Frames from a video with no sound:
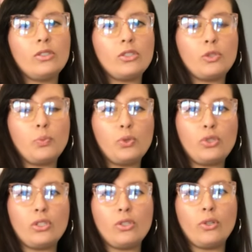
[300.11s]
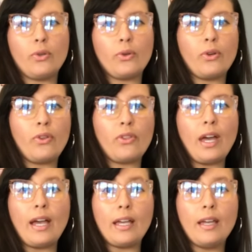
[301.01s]
just pushing your
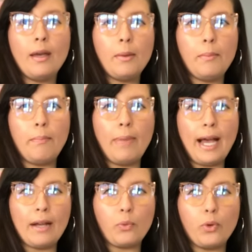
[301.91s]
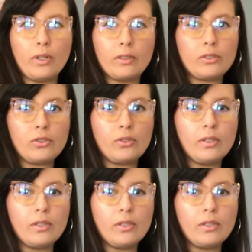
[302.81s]
thigh backwards.